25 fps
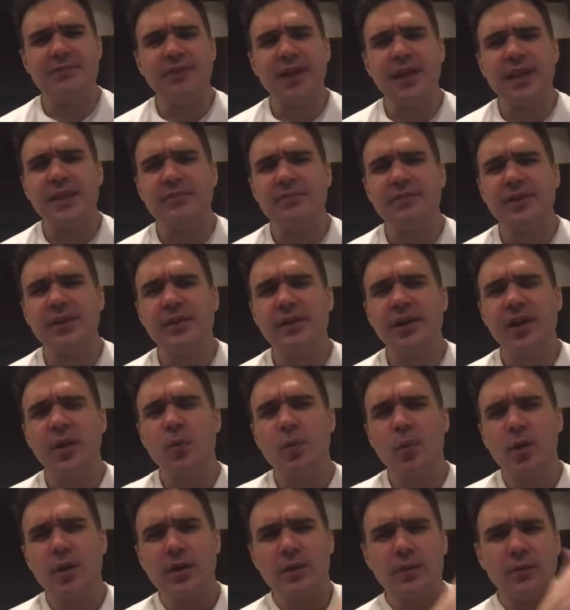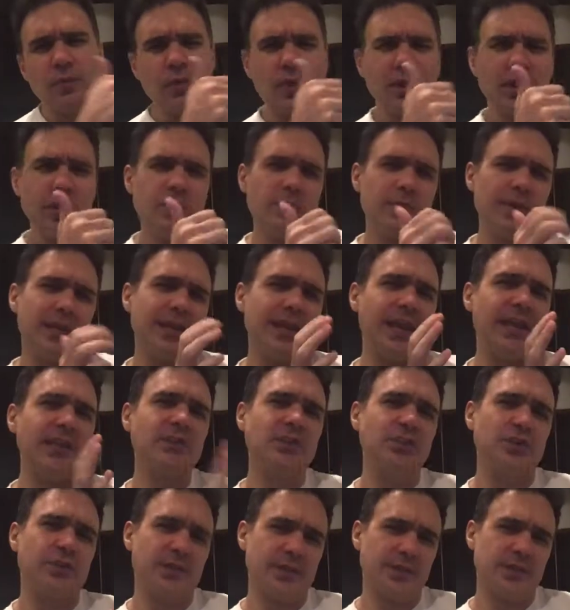if I can figure out what what human
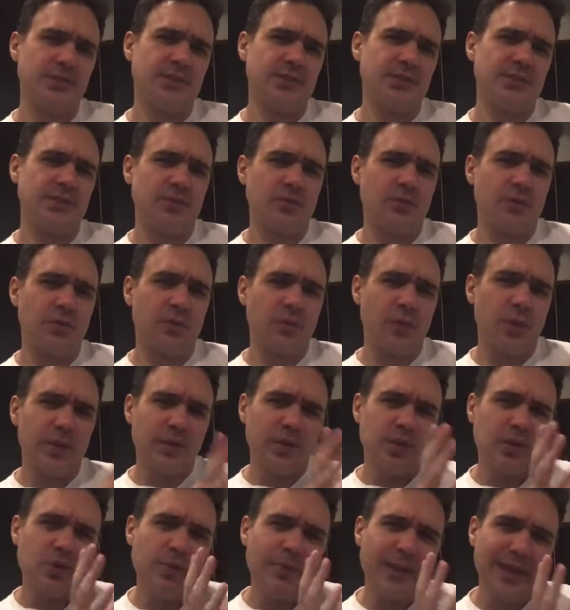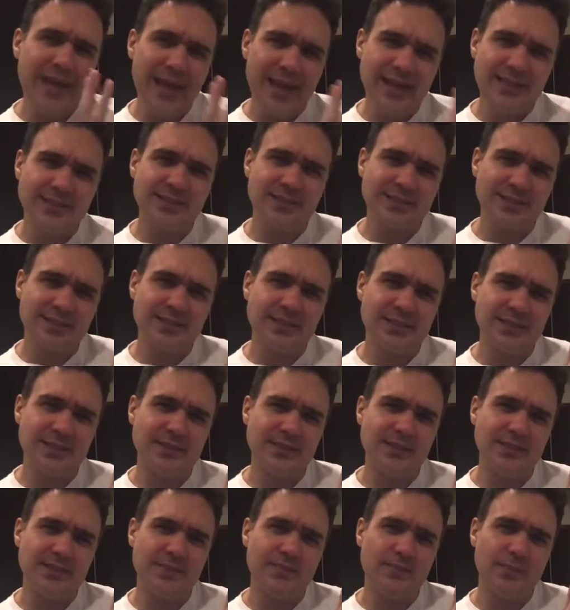nature is, or what the human essence
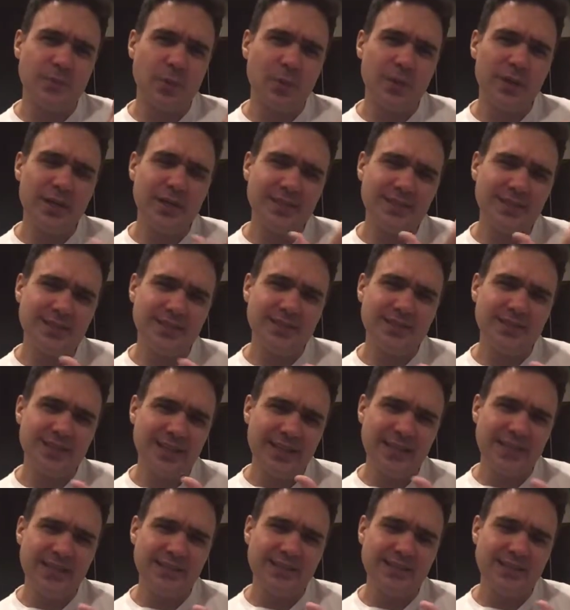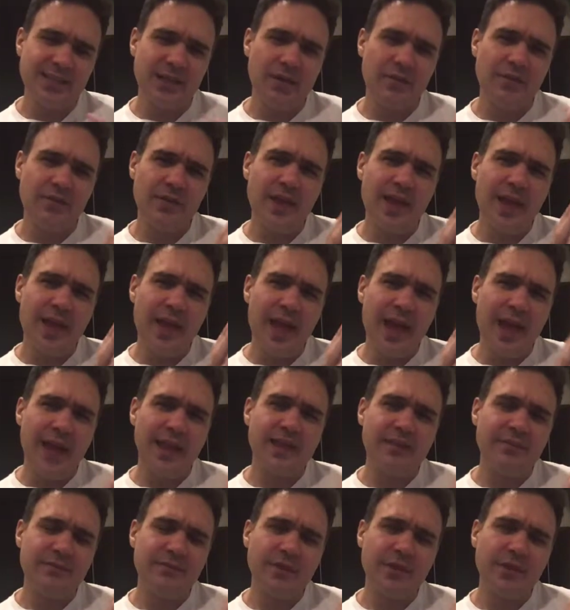is, what it is in itself, I
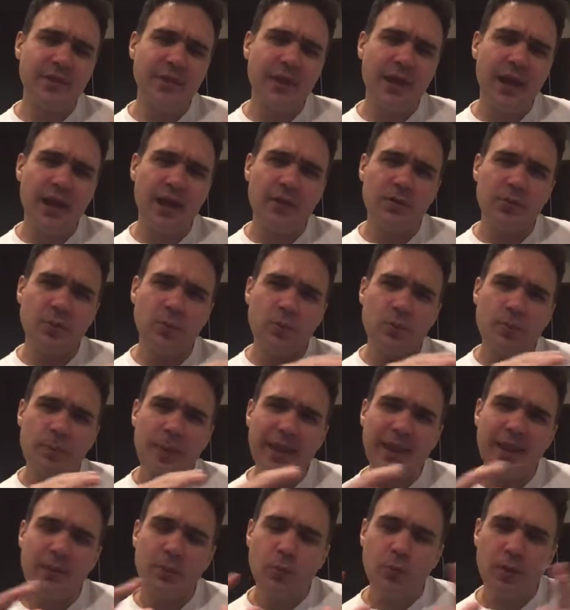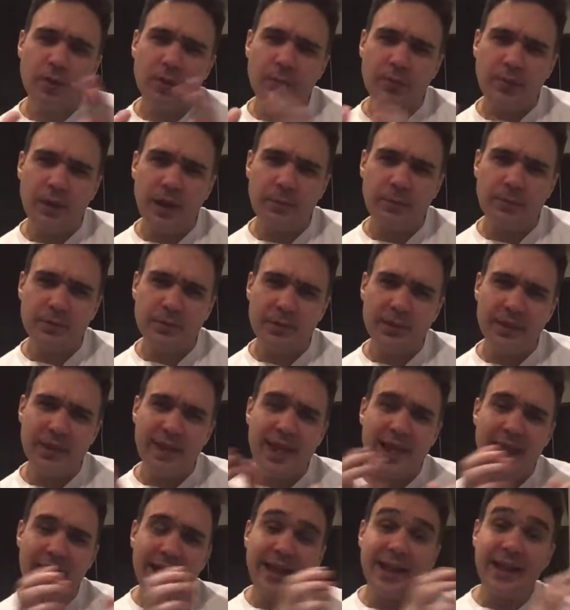can figure out how to make it work properly,
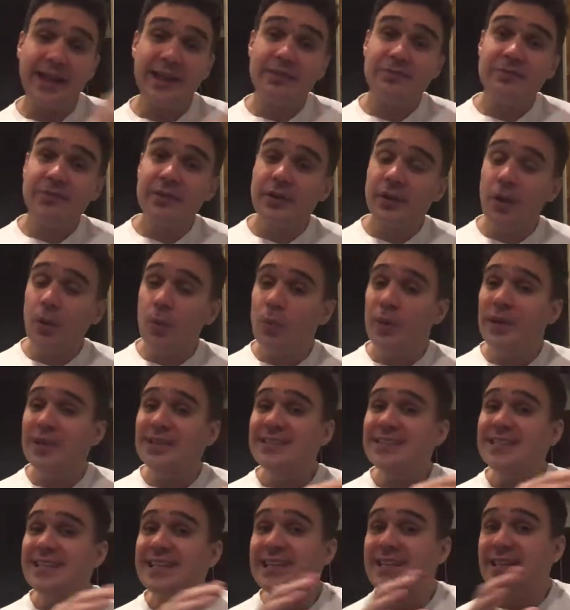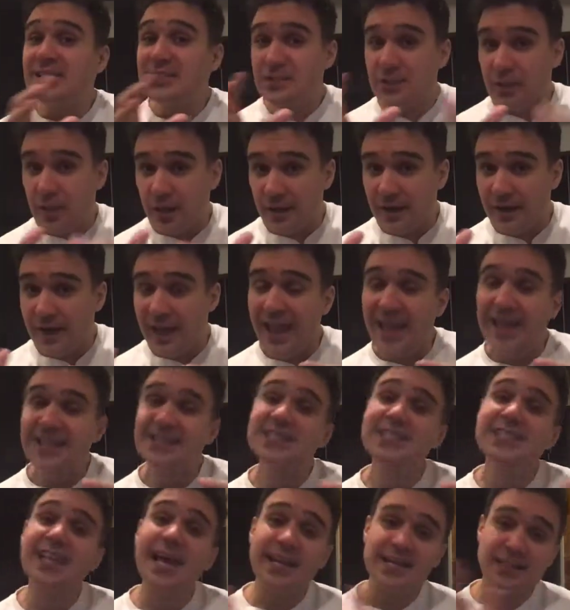and I can figure out what its needs are and
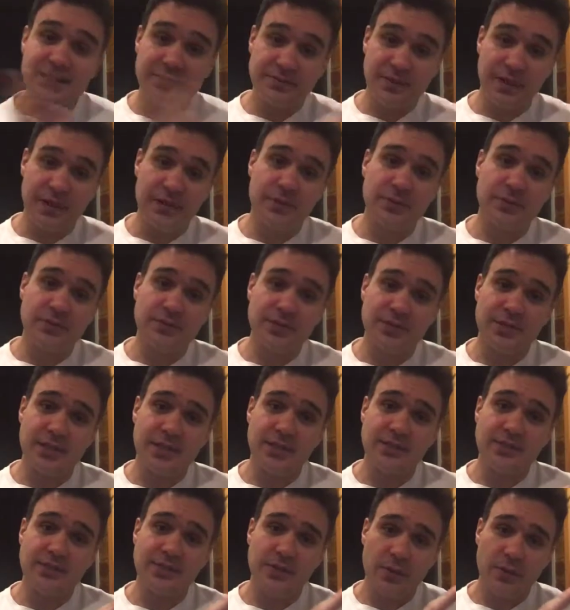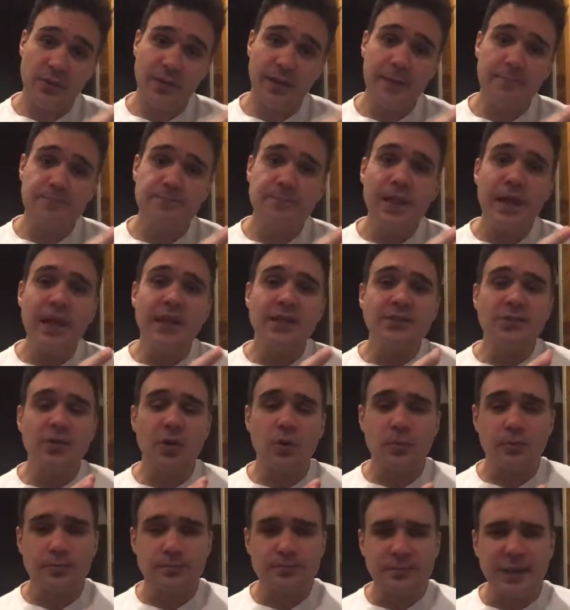satisfy those needs. Okay,
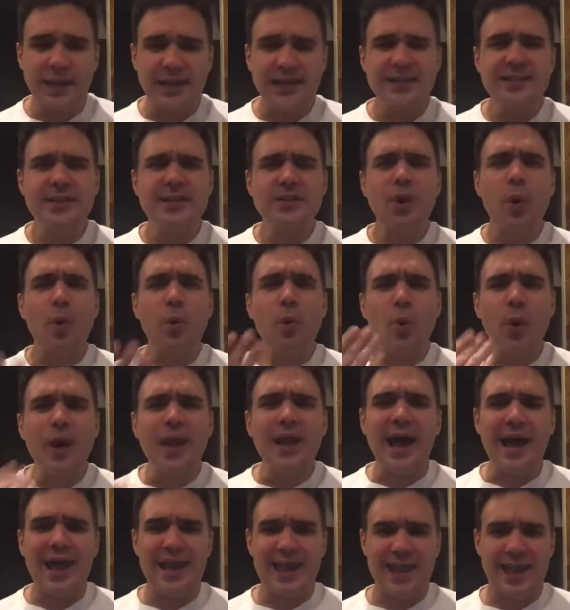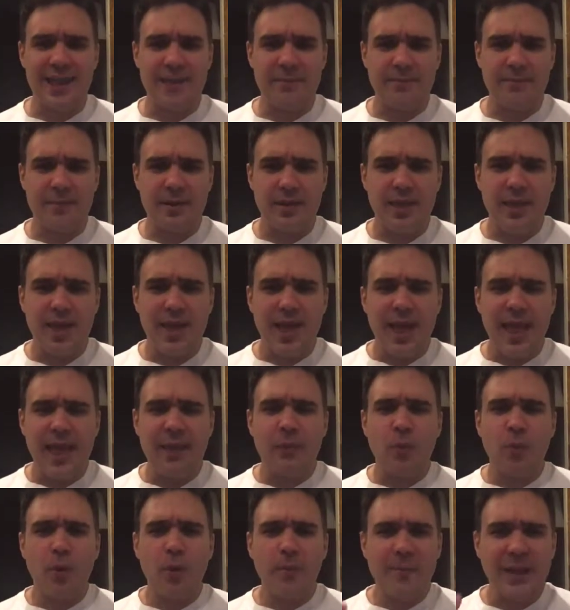so I need to know what I am
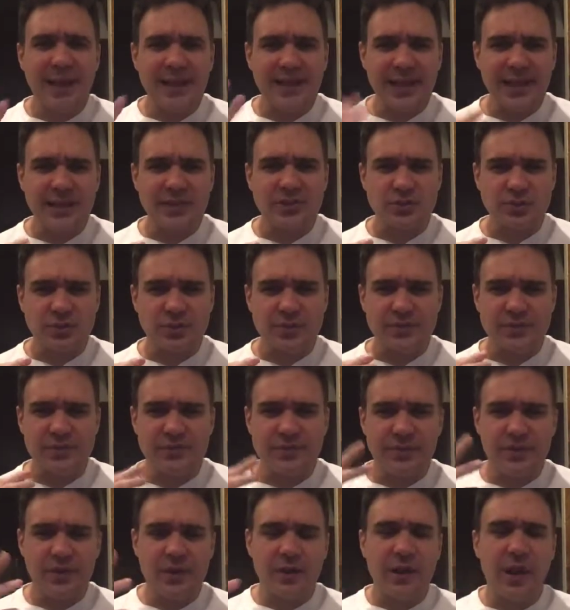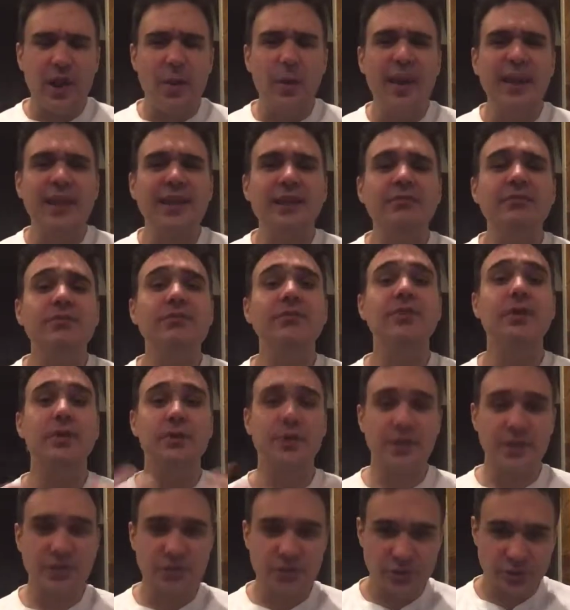and what my nature is to figure out how I can
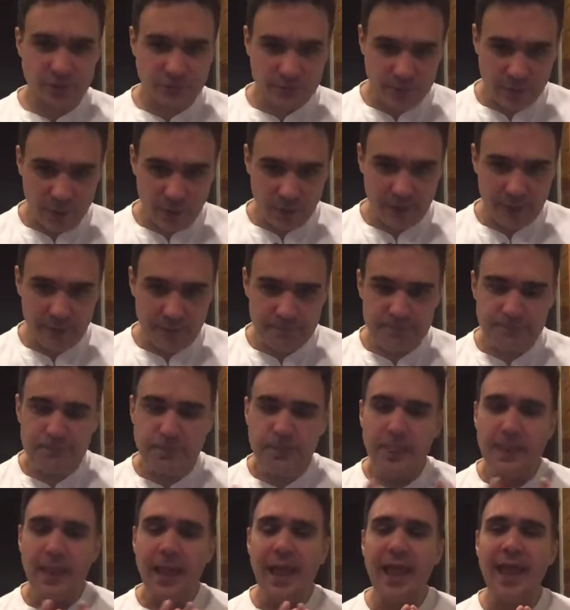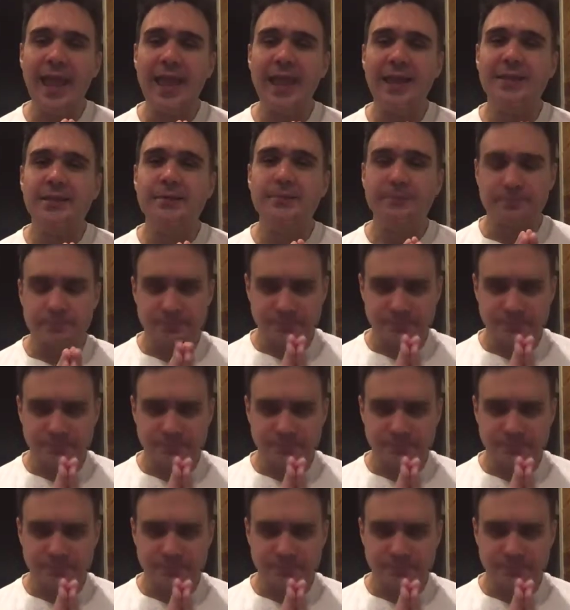flourish. Okay, and